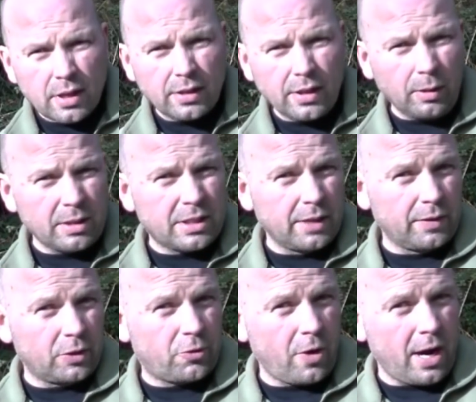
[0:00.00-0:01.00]
Now let's give it
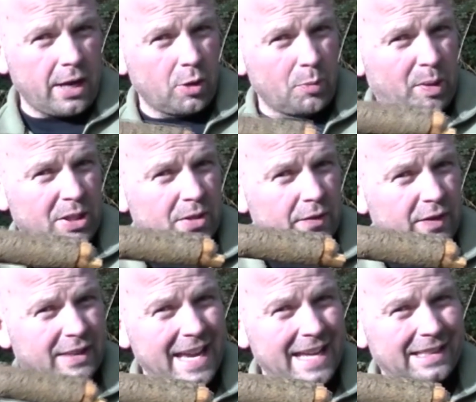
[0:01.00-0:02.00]
a try on a piece
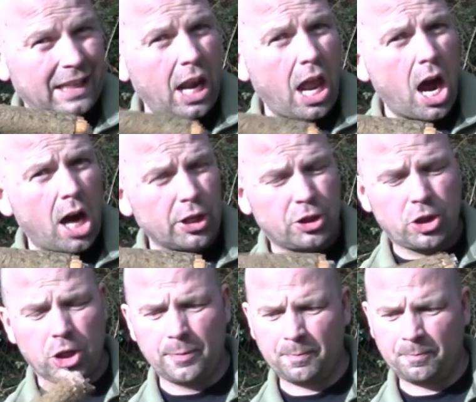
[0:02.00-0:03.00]
of dead larch.